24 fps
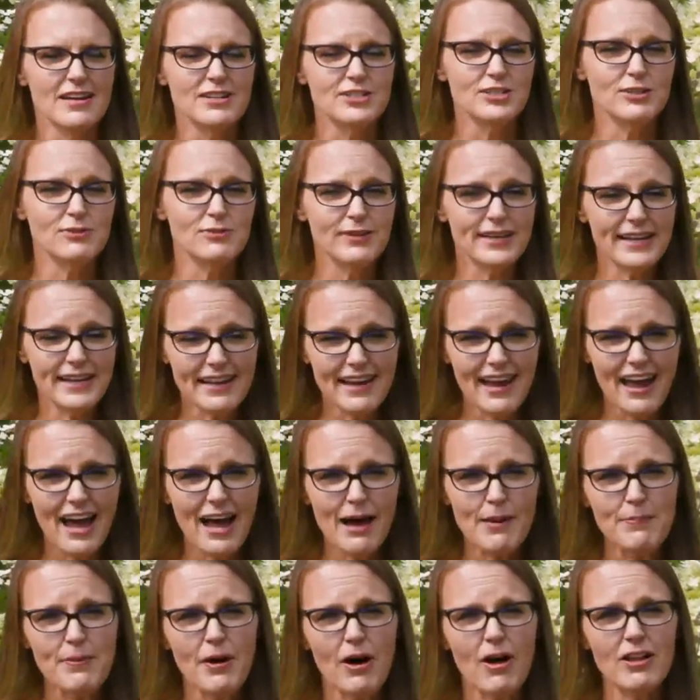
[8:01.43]
To
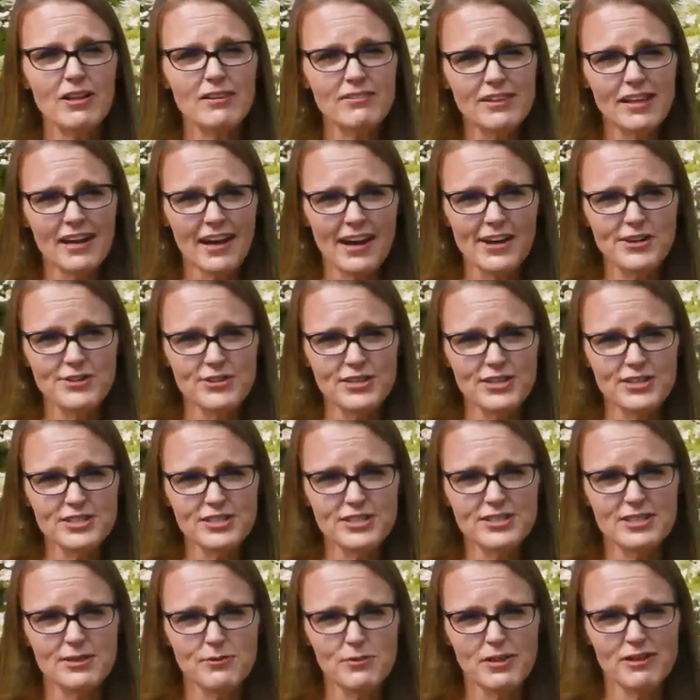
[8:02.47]
recap, all of the
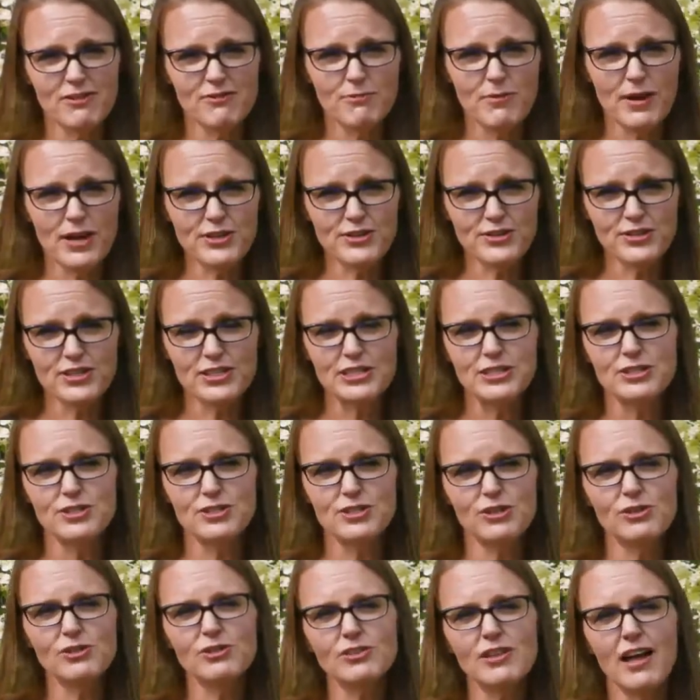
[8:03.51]
hydrangeas that we've mentioned
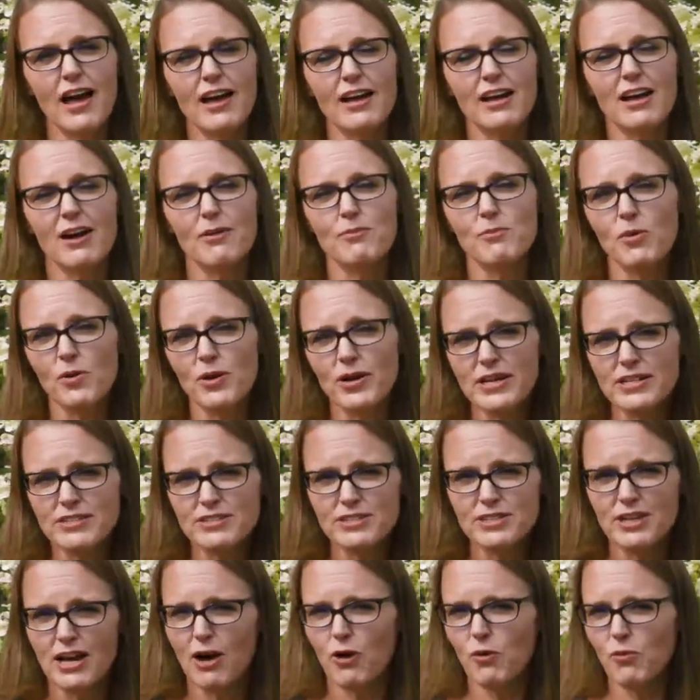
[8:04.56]
do like a
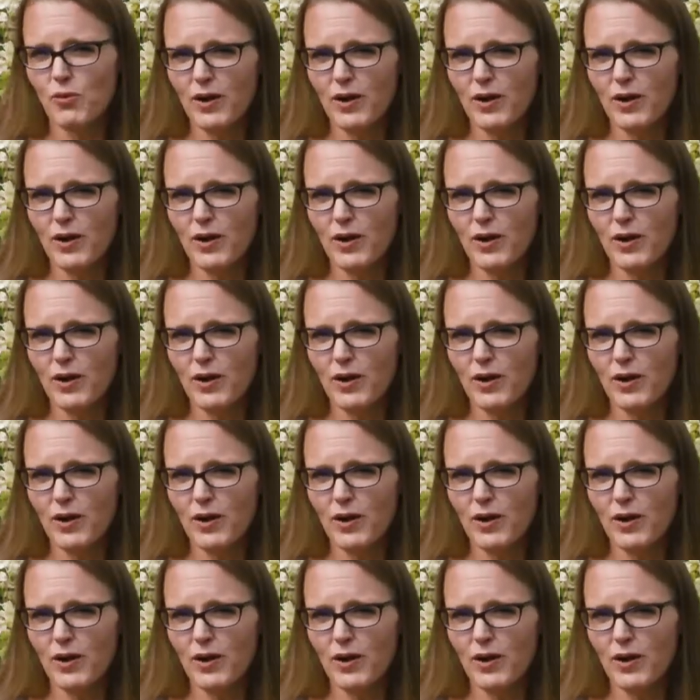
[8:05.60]
moist yet